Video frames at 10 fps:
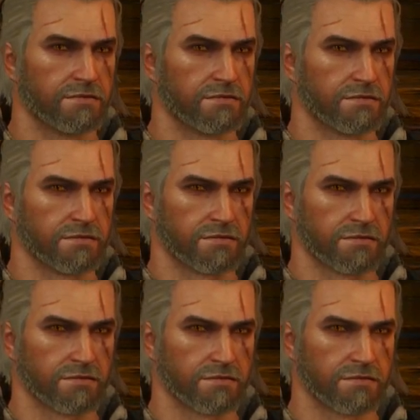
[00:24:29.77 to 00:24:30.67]

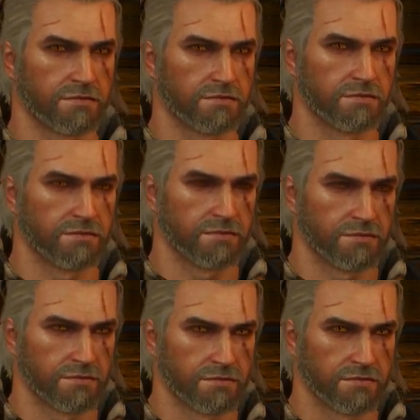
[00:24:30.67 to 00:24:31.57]

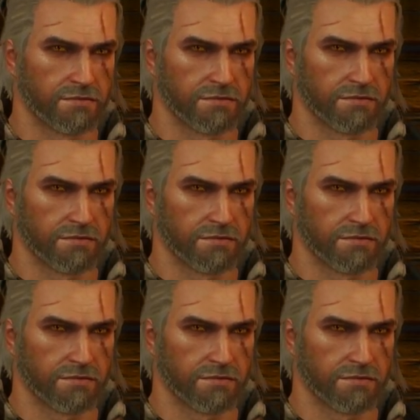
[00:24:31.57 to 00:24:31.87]
(silence)